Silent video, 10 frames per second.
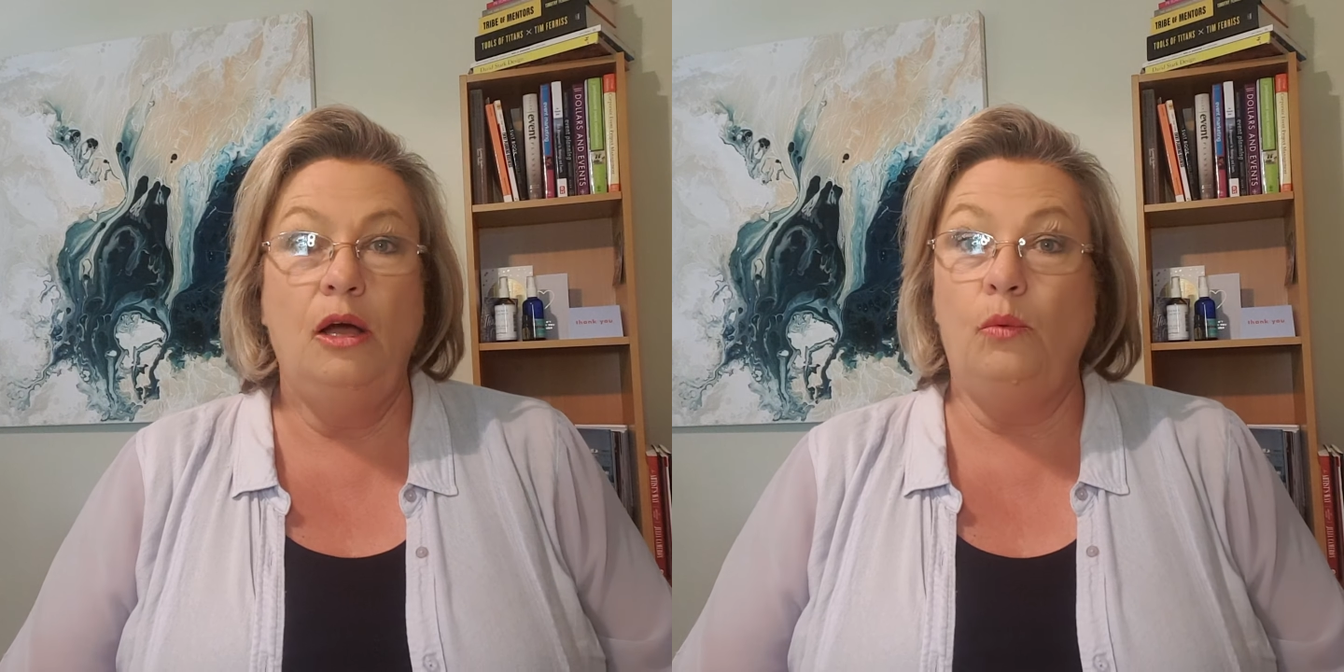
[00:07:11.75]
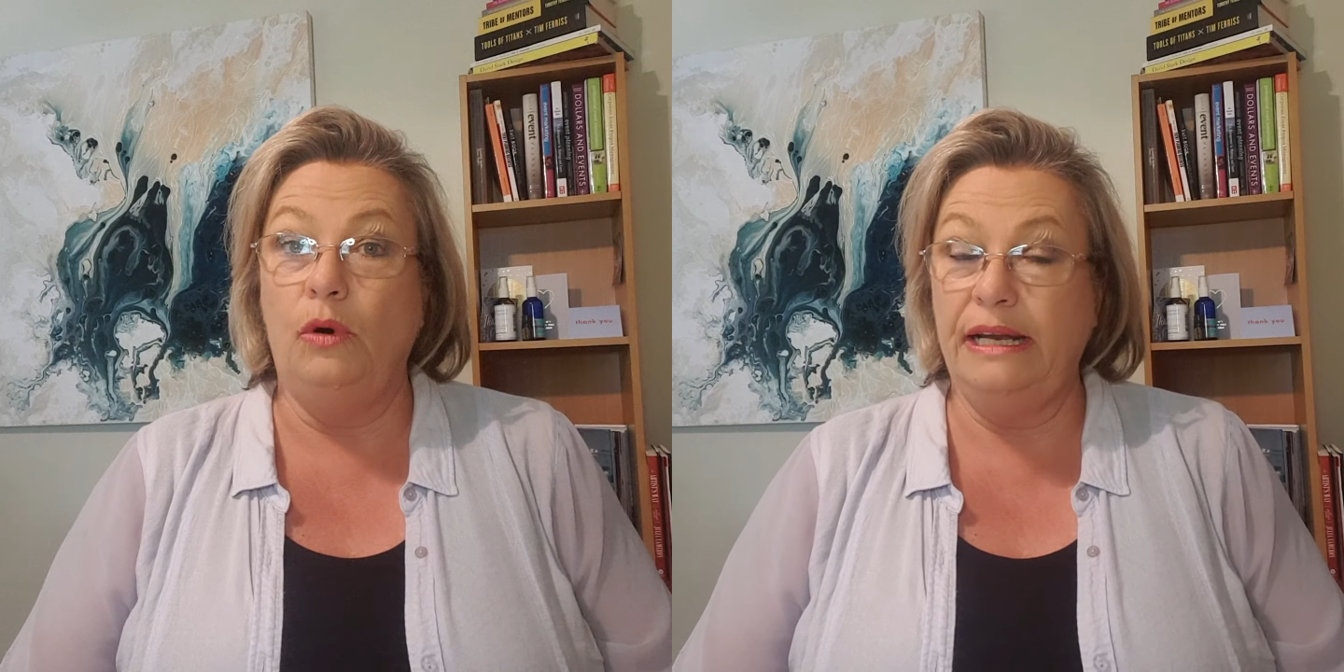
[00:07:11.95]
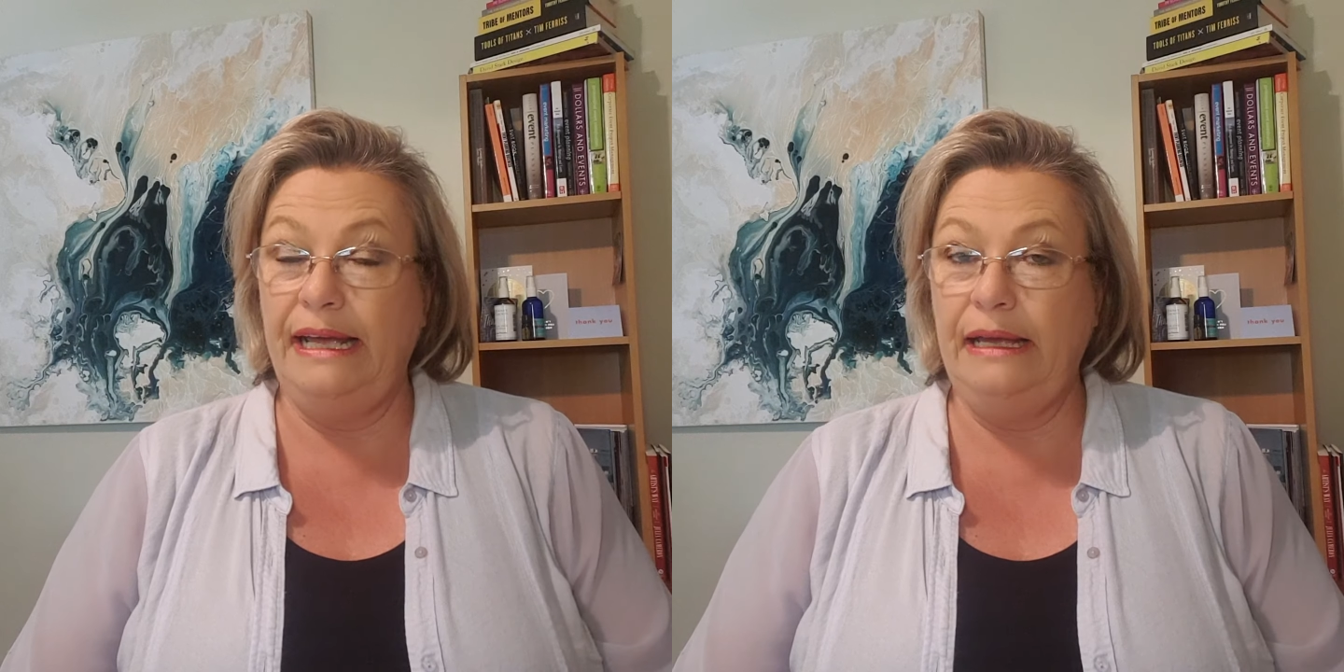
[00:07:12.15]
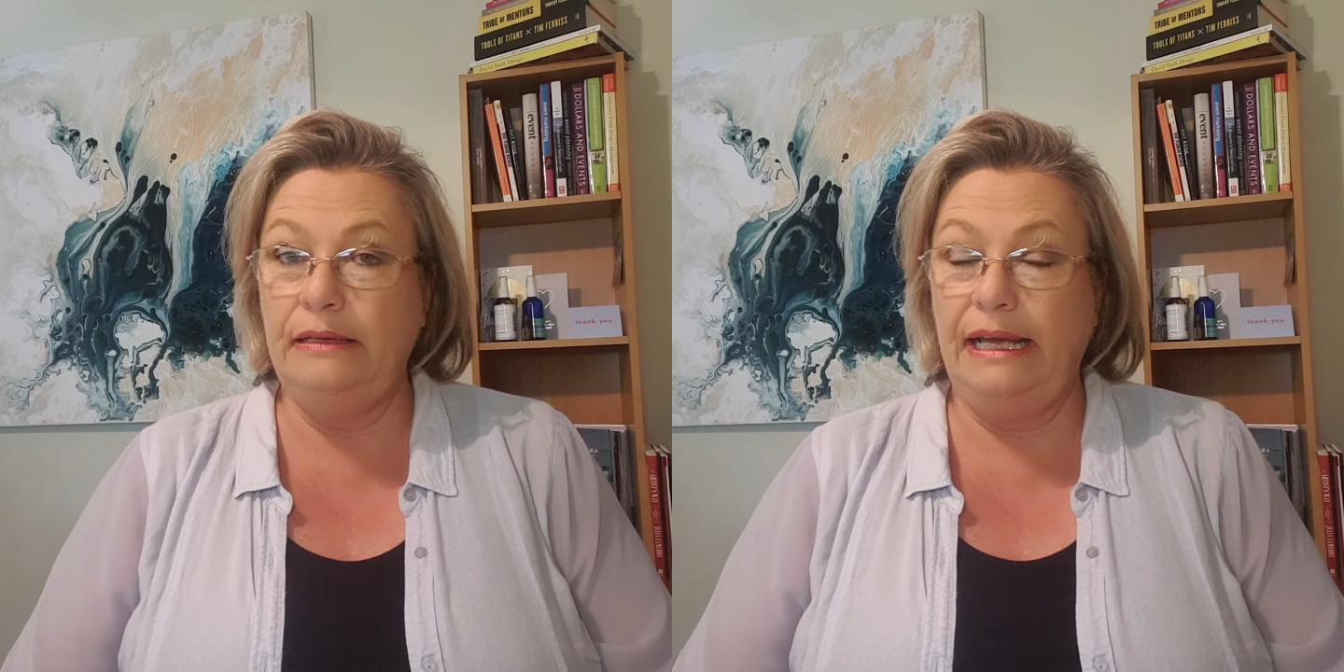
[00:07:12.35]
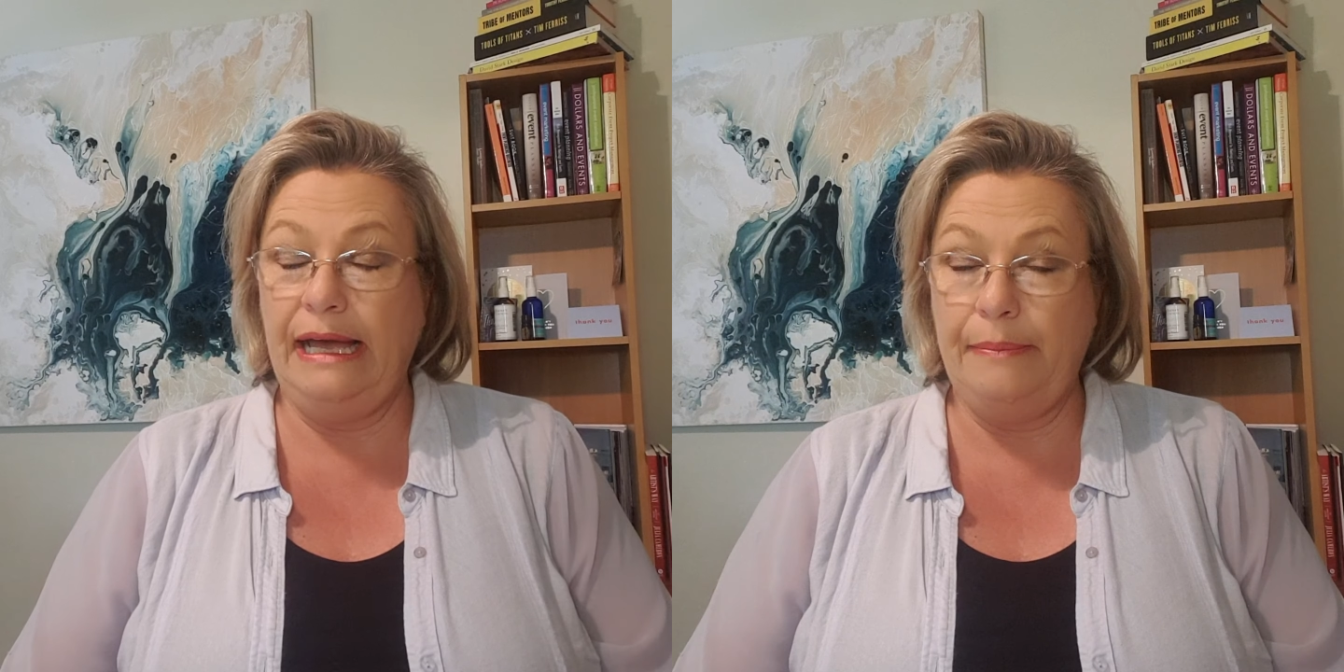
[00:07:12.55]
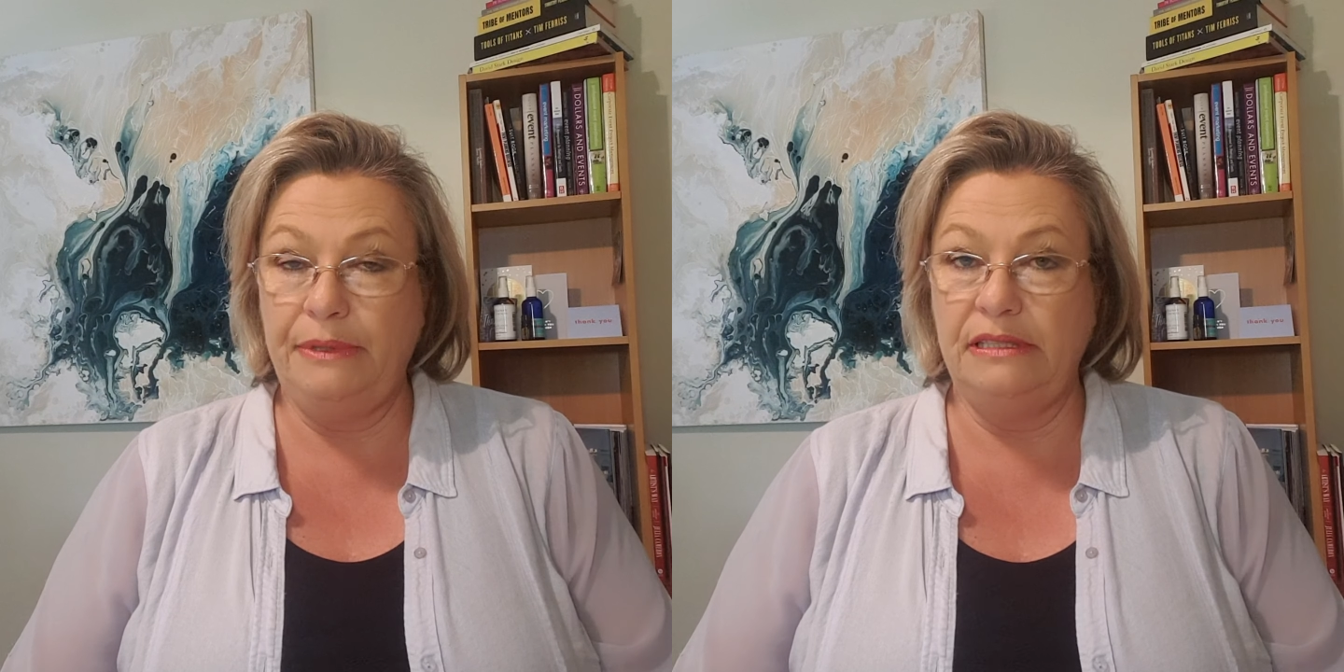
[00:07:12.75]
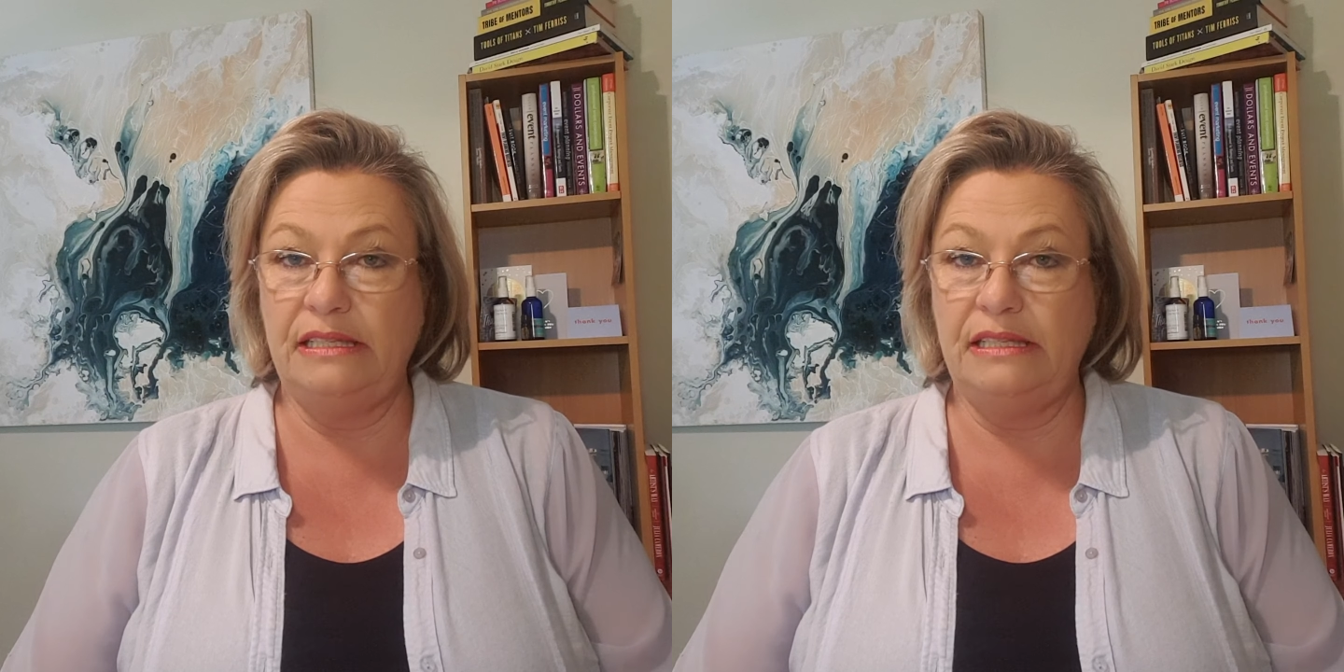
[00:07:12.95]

what happens